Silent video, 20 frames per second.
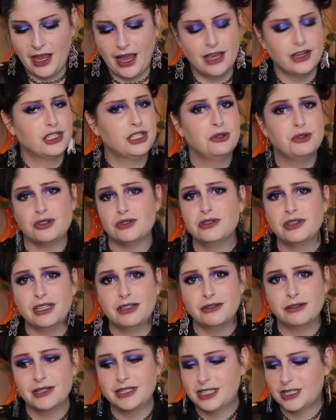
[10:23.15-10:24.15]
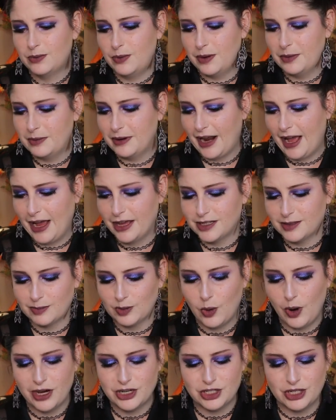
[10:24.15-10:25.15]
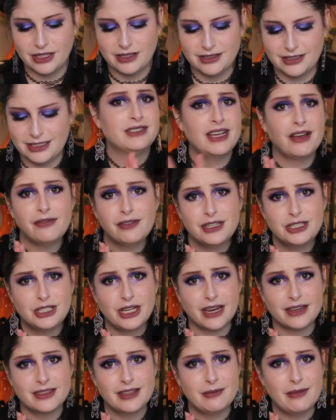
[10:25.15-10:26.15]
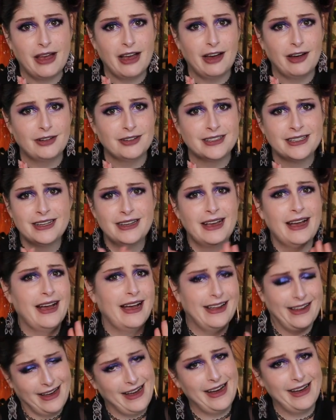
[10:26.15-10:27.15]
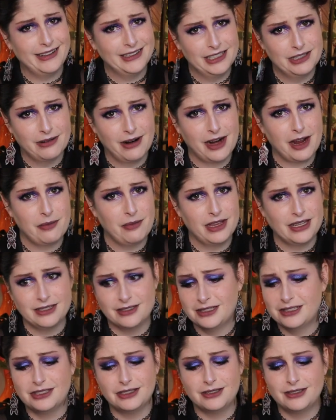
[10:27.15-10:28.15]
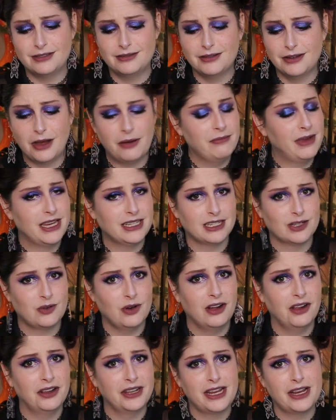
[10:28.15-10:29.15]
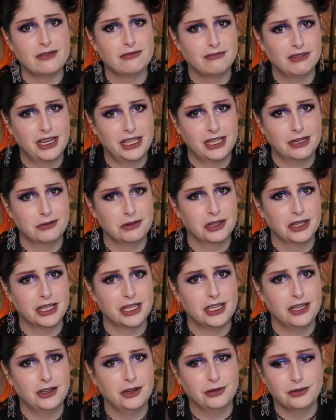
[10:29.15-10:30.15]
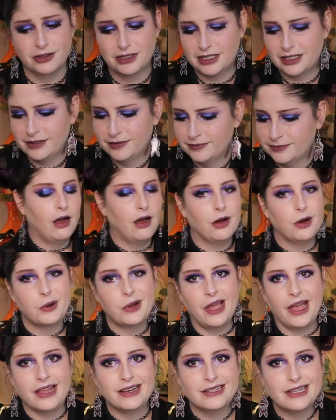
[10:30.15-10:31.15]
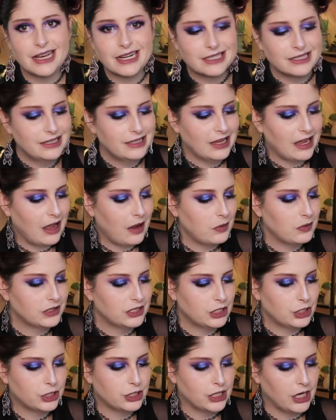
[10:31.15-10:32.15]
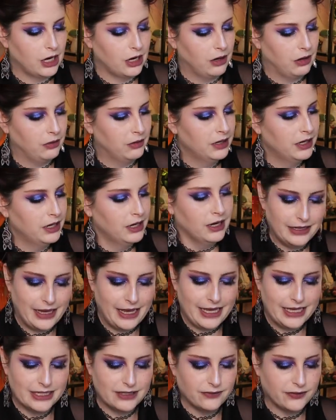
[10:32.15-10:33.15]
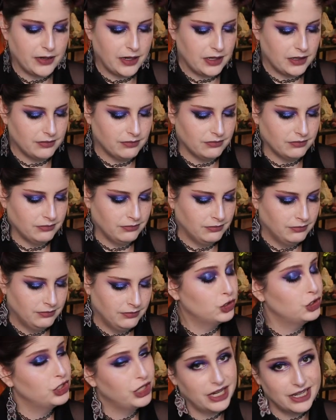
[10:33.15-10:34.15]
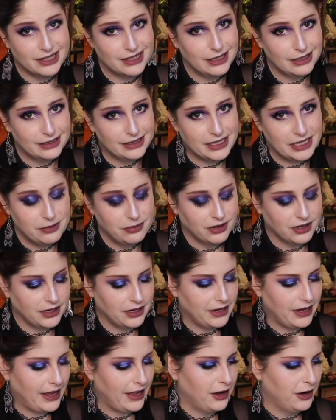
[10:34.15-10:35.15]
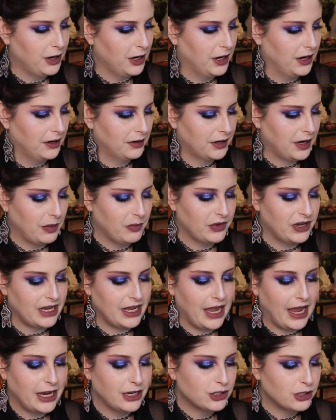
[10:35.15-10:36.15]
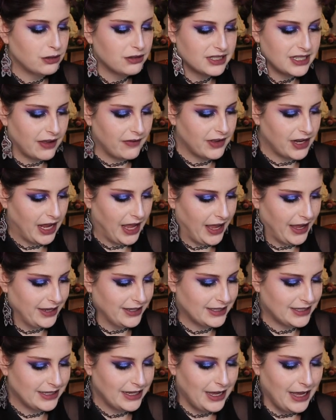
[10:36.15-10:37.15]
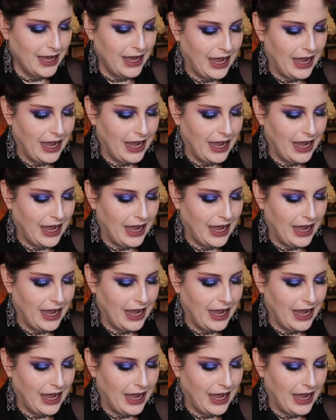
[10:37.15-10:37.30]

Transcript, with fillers: And she was really, really sweet when I had some questions. Definitely check them out. I highly recommend. It's amazing quality and really, really cute. Okay, next thing I wanted to show is from Jade the Libra, her company H O seven S.